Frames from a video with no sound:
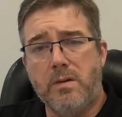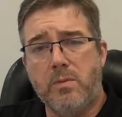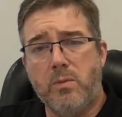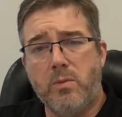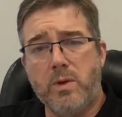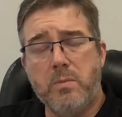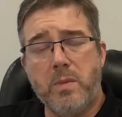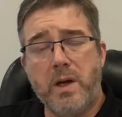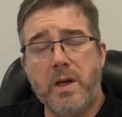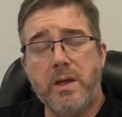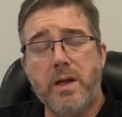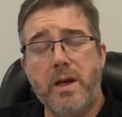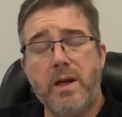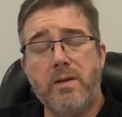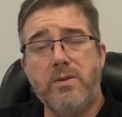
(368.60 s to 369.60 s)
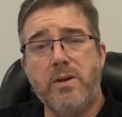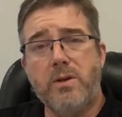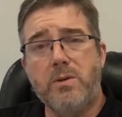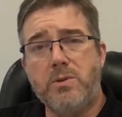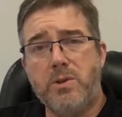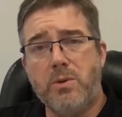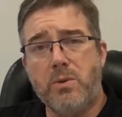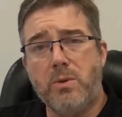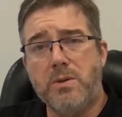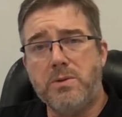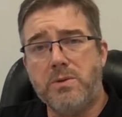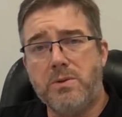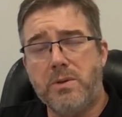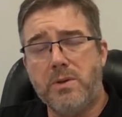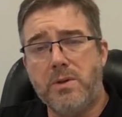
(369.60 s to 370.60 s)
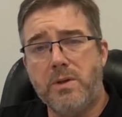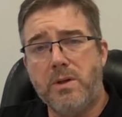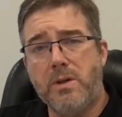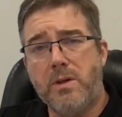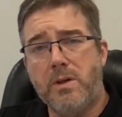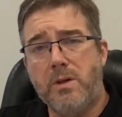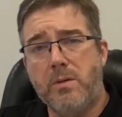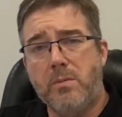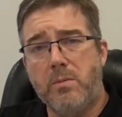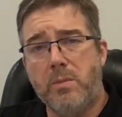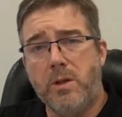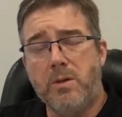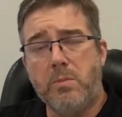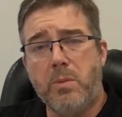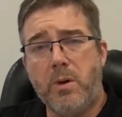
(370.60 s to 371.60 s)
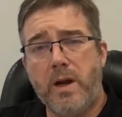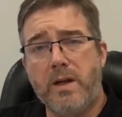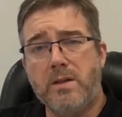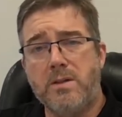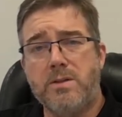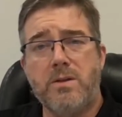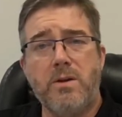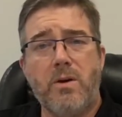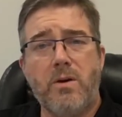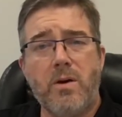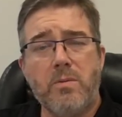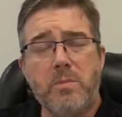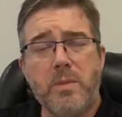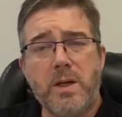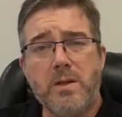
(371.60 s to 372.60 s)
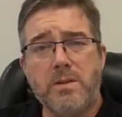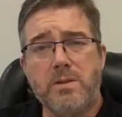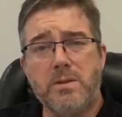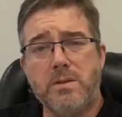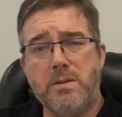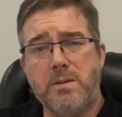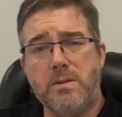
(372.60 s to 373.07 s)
We may have no choice but to practice the art of medicine.